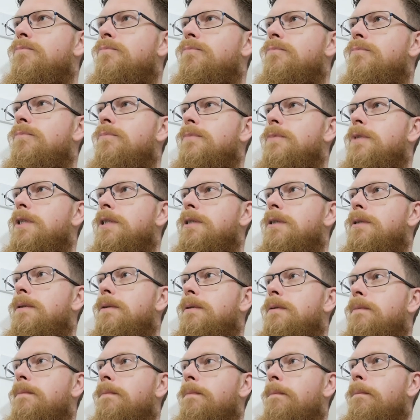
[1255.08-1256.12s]

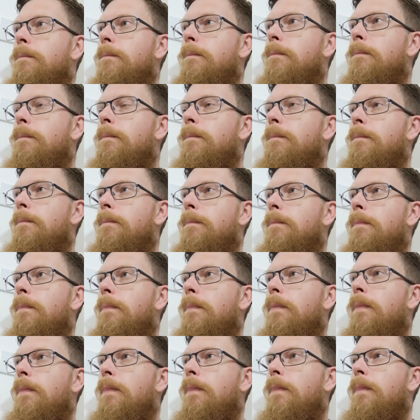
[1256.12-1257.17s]

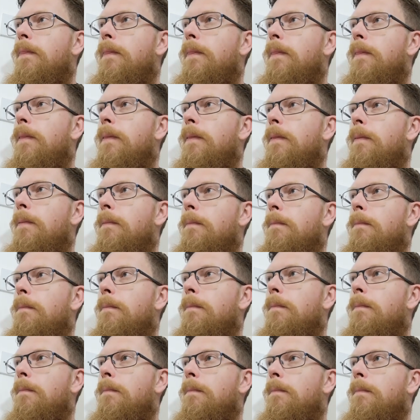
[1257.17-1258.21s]

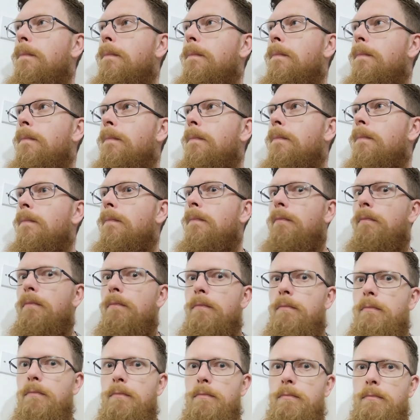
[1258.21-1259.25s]

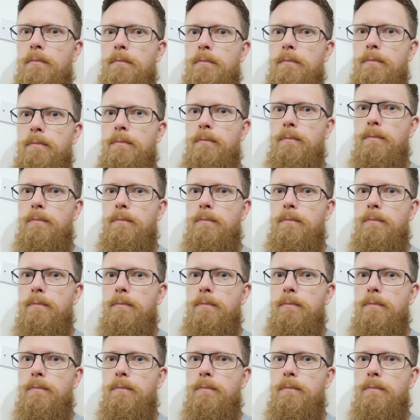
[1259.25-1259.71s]
No words are spoken by the person on screen.